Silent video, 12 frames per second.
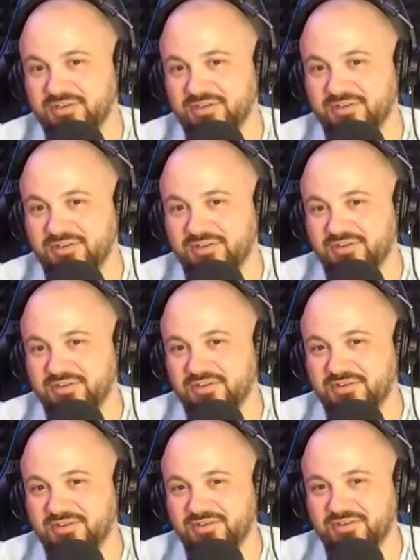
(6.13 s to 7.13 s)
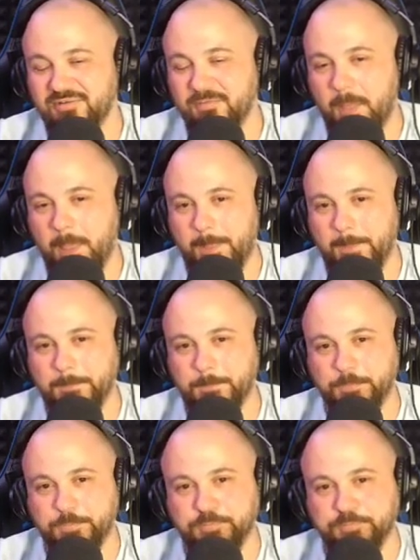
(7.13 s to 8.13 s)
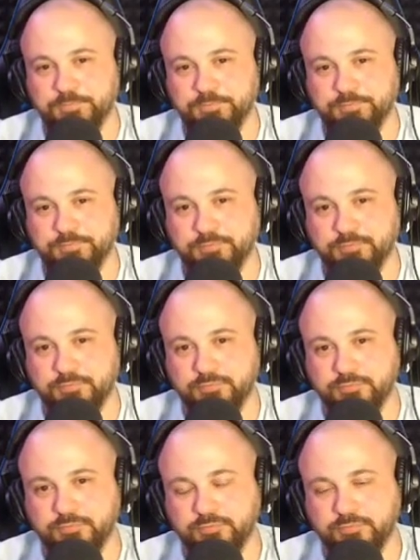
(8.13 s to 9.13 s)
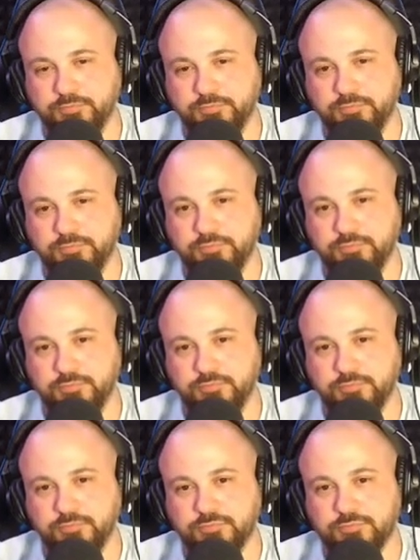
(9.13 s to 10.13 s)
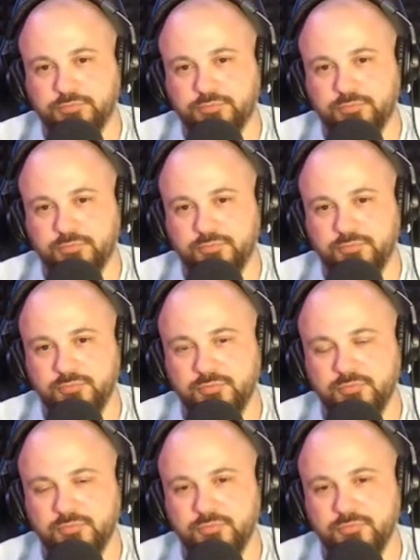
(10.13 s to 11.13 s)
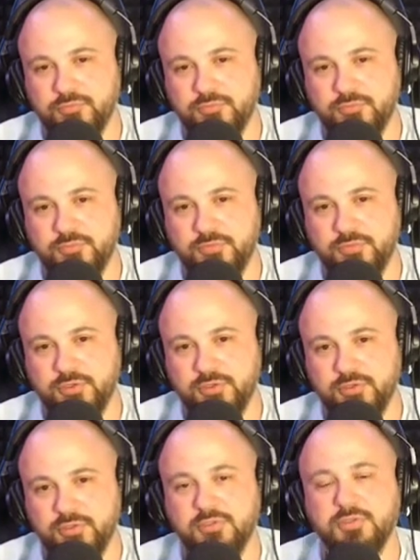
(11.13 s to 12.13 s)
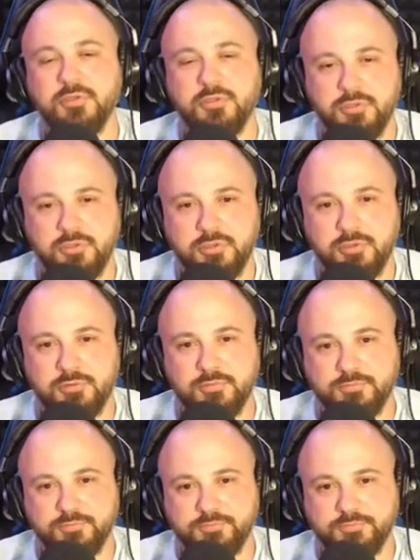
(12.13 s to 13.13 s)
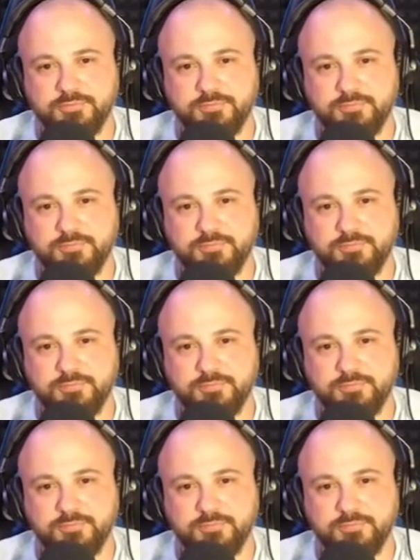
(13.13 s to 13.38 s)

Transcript: This person isn't speaking.